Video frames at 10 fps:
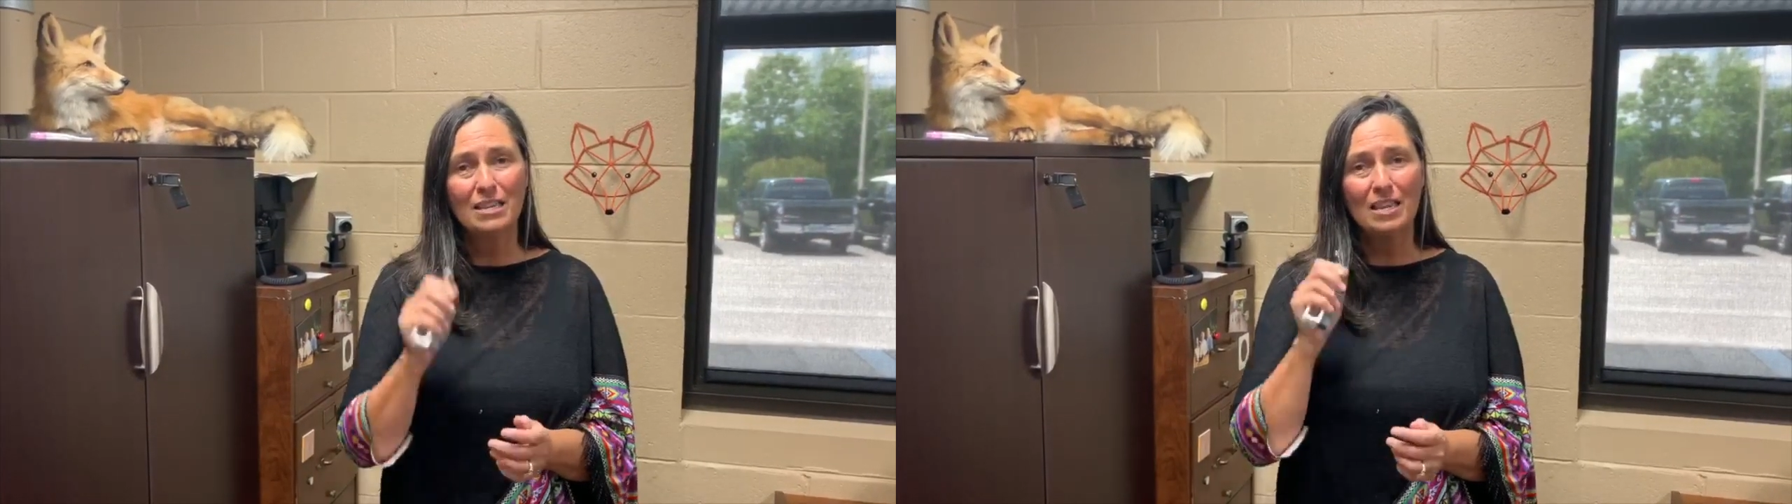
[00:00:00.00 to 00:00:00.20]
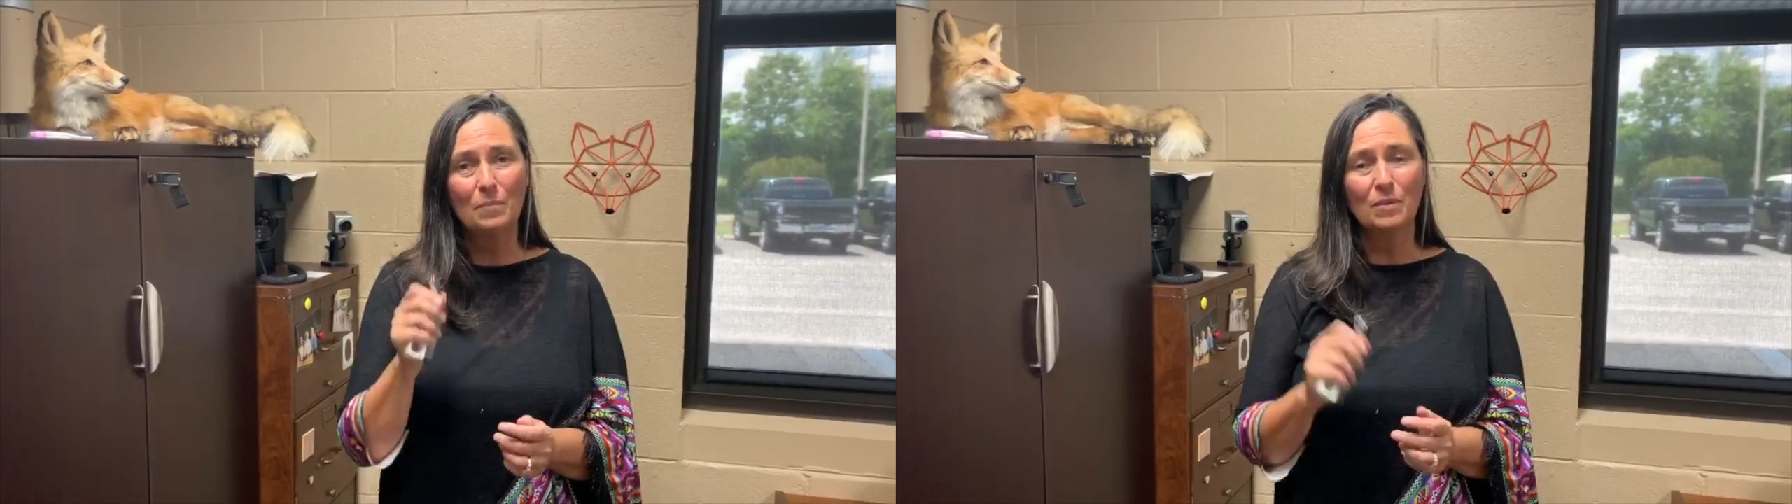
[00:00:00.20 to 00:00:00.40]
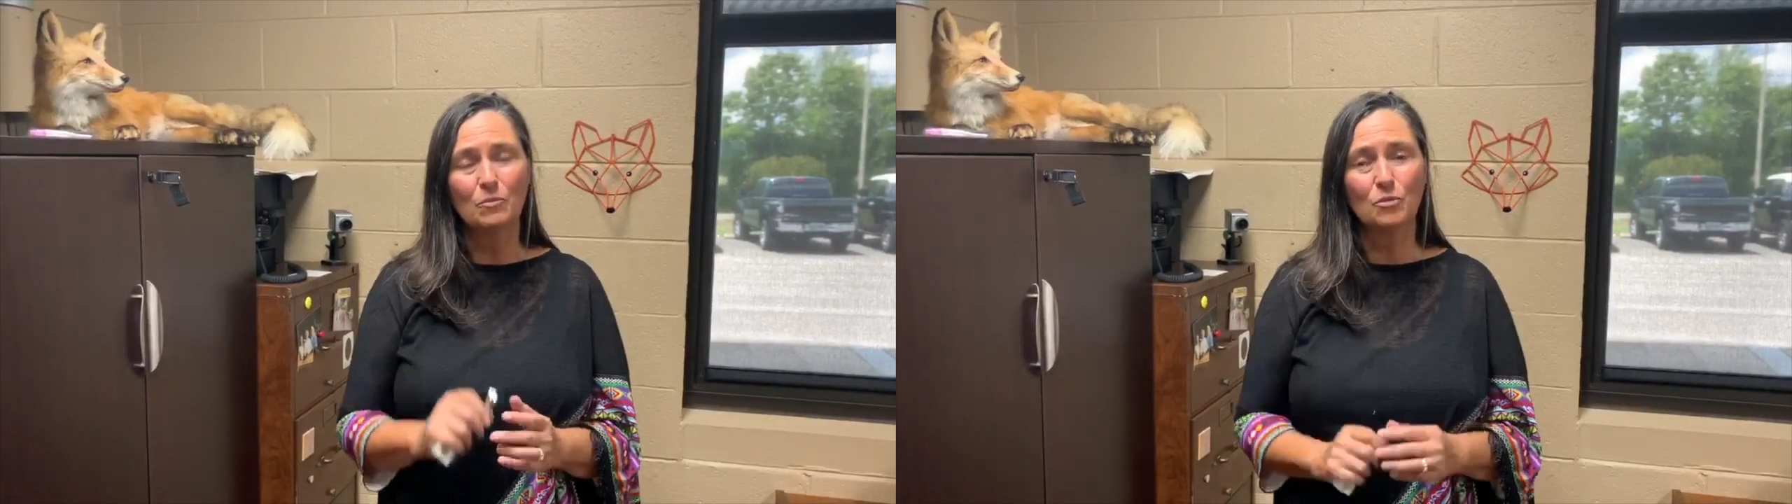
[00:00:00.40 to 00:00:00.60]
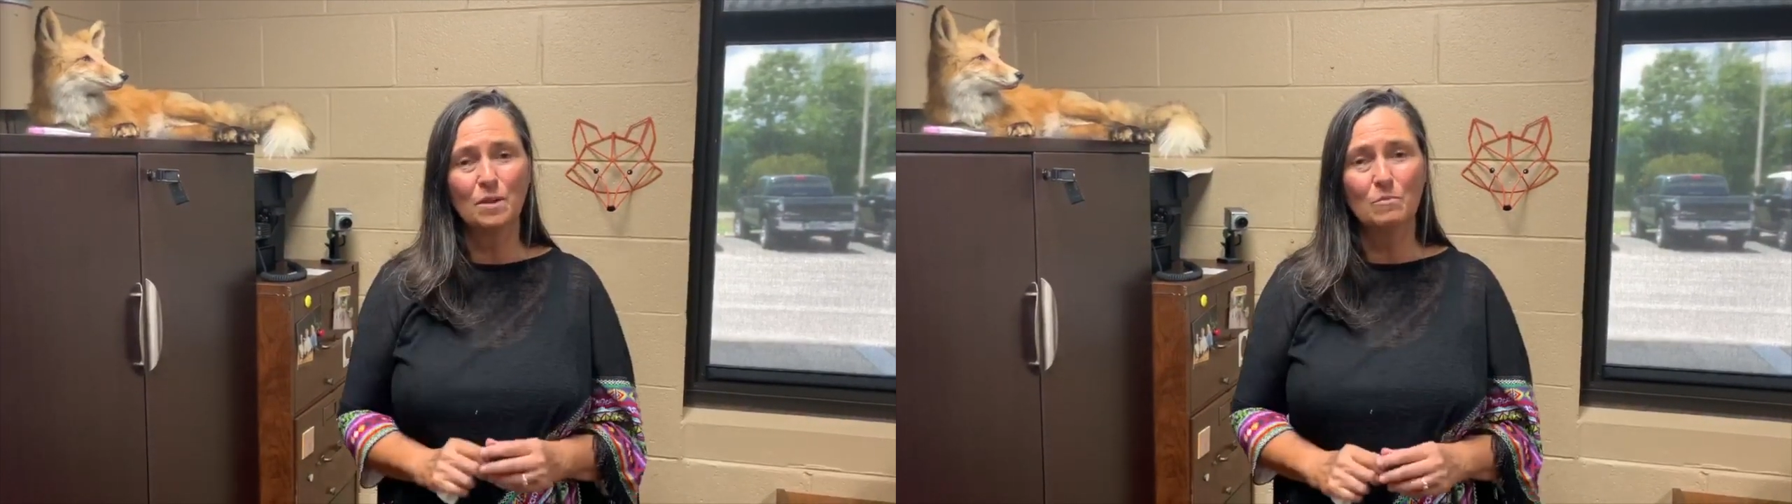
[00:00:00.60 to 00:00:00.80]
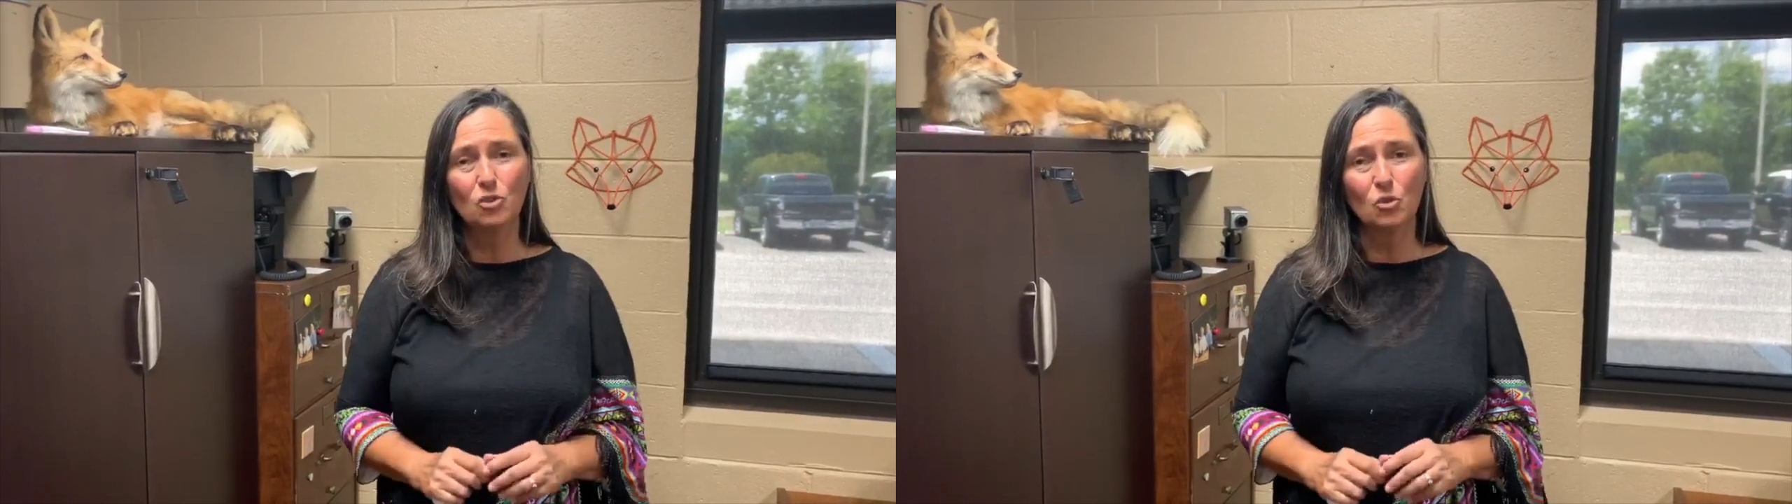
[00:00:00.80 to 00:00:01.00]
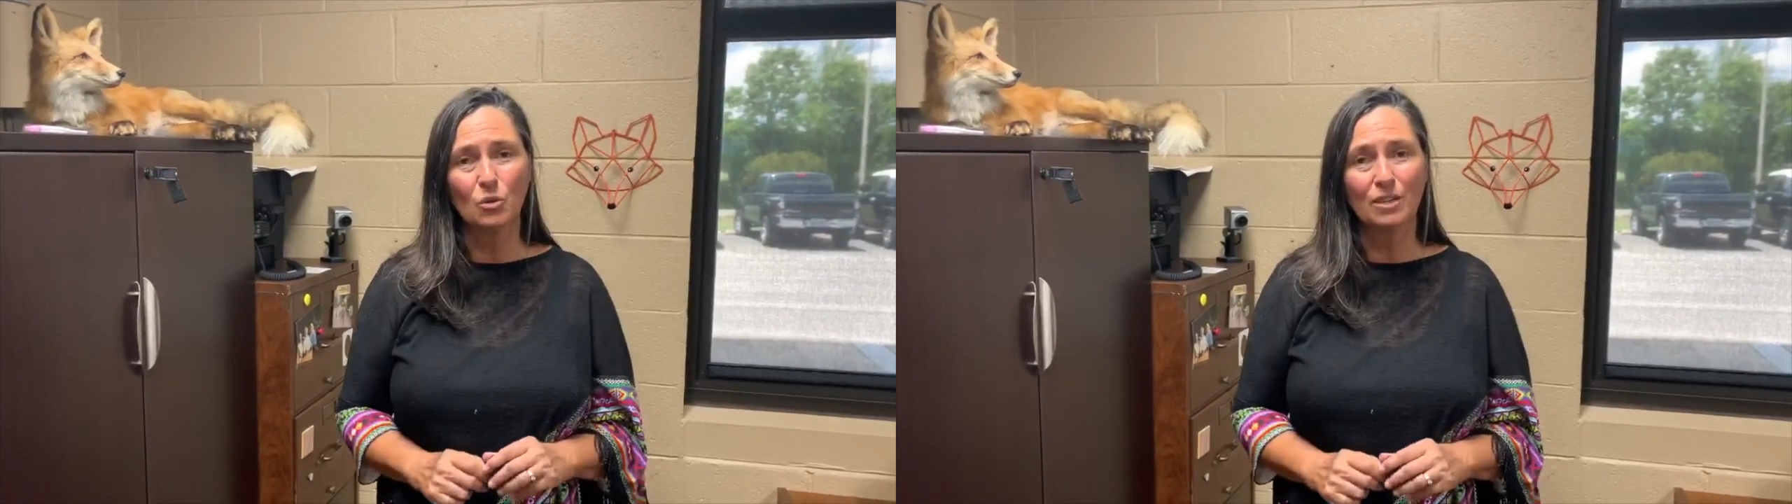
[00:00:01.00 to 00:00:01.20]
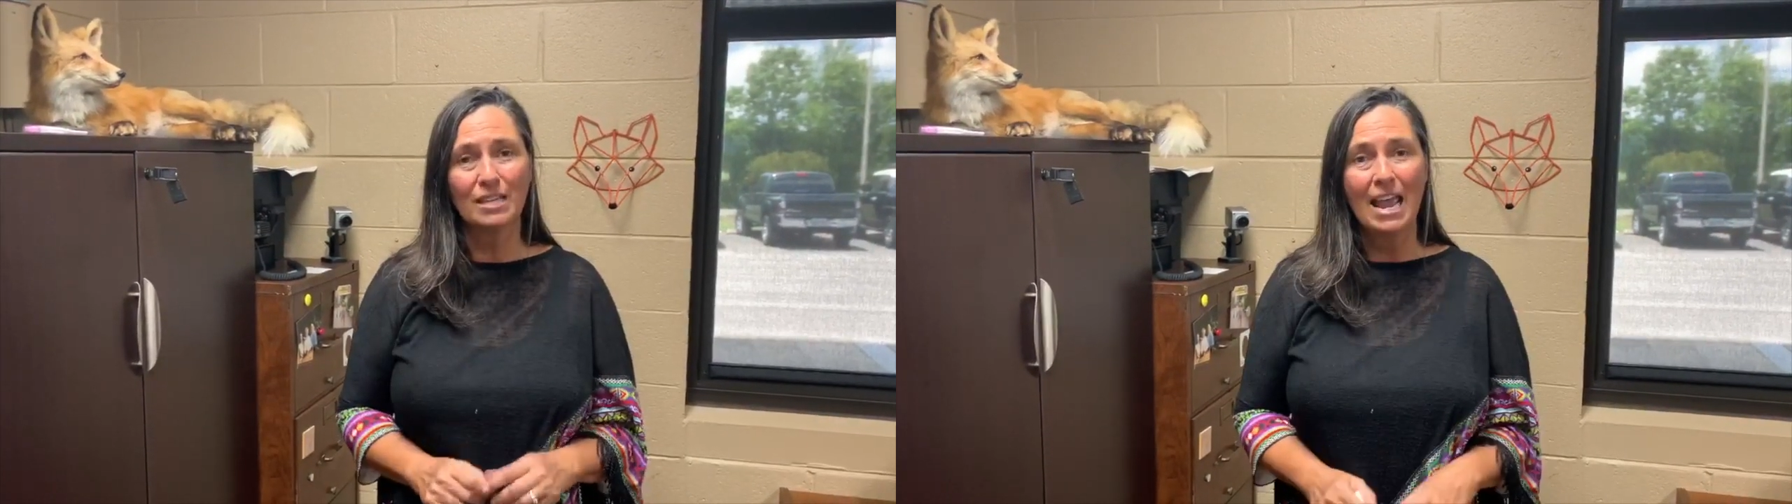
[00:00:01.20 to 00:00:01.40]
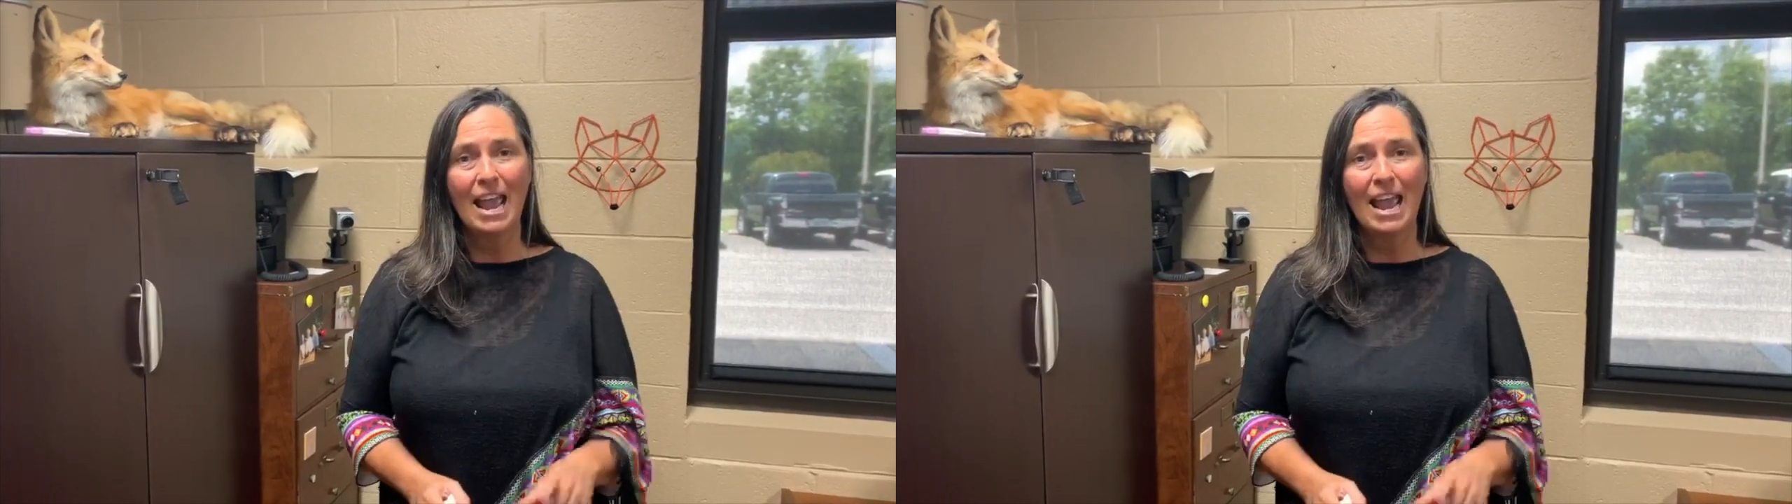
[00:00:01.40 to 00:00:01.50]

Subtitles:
keep them trimmed short,